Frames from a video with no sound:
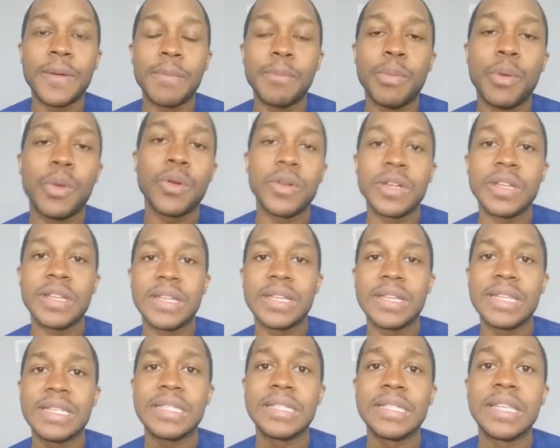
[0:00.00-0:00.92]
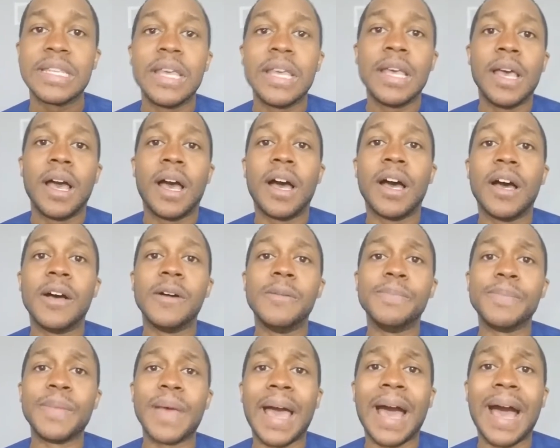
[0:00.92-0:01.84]
important it is.
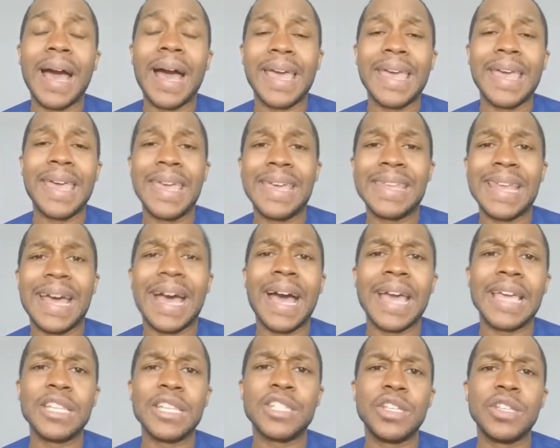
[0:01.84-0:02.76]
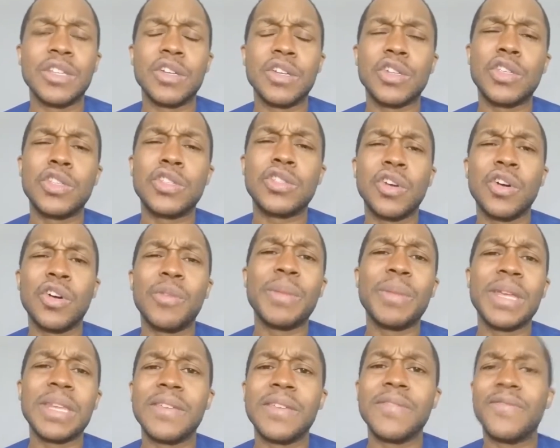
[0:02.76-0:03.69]
Hand hygiene. There's so
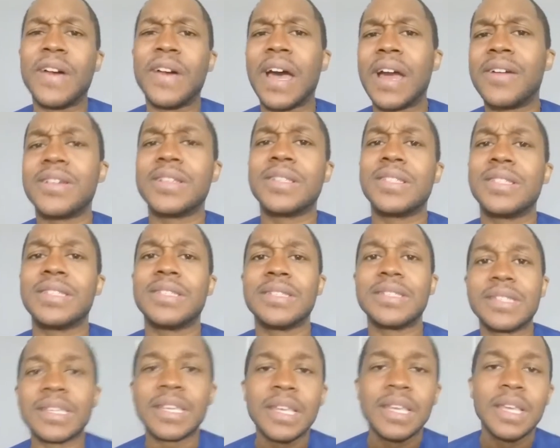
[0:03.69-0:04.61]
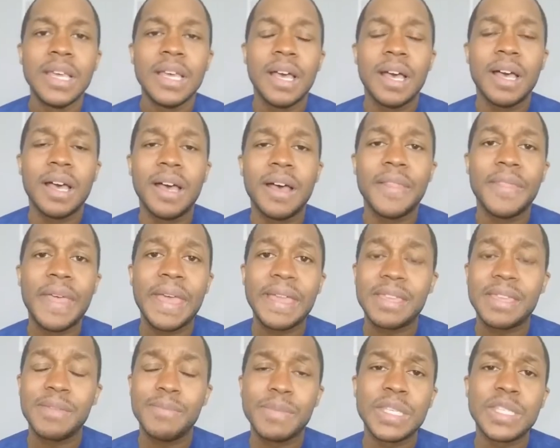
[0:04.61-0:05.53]
many viruses that
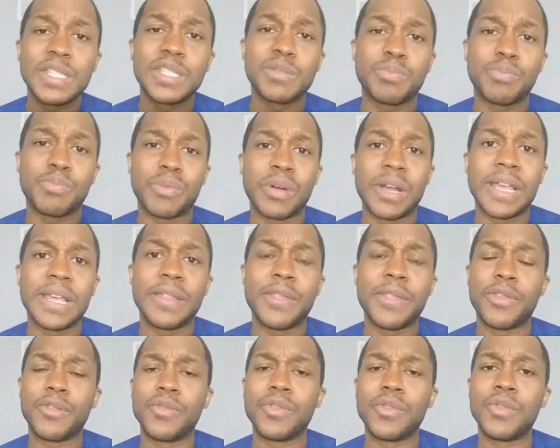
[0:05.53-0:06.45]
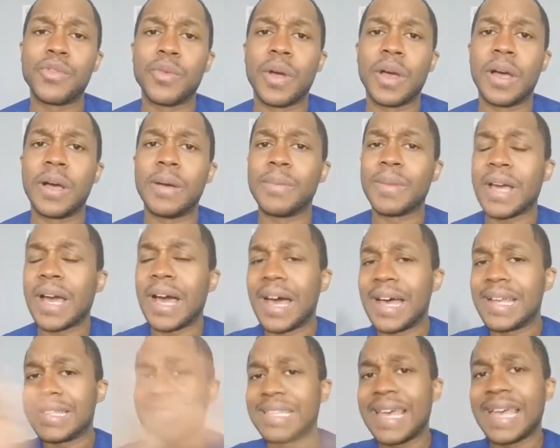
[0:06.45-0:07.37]
can be spread through
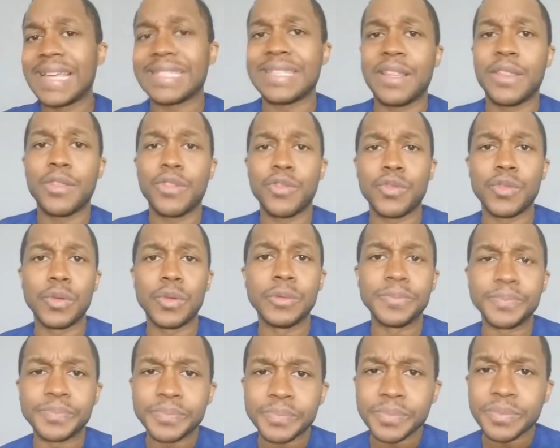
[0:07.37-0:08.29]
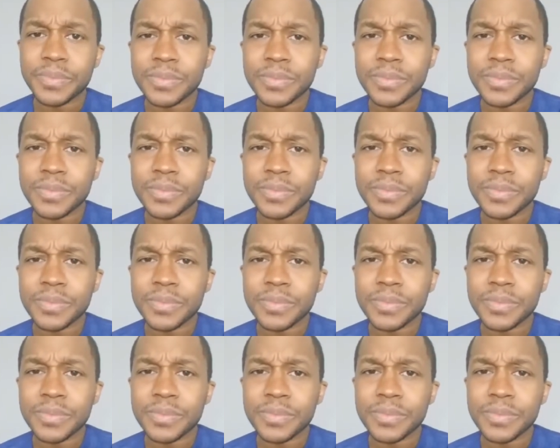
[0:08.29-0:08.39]
contact and through